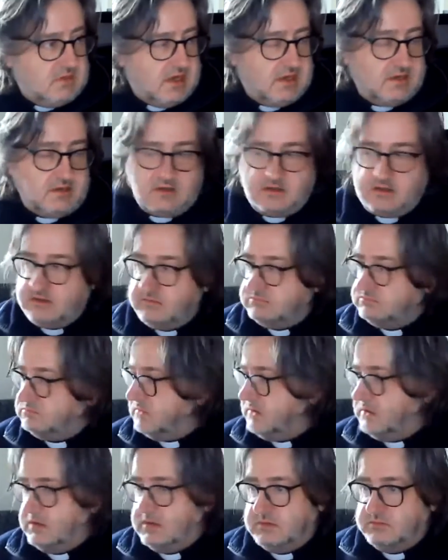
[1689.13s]
I don't know,
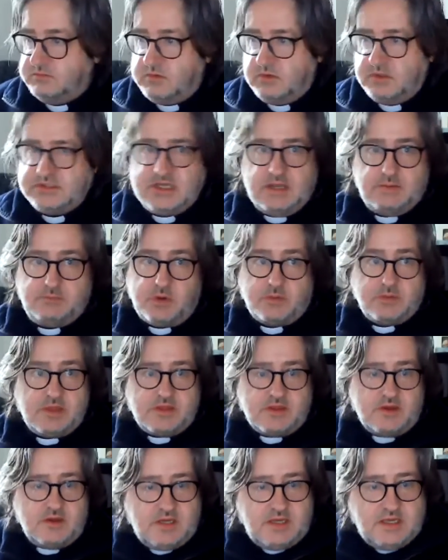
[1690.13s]
what is it? Probably
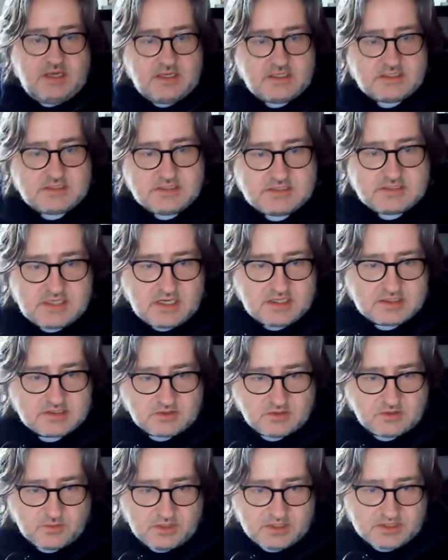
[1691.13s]
30 years since the High
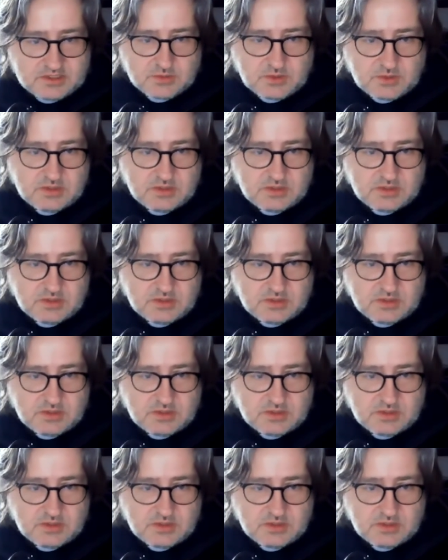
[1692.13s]
School Works,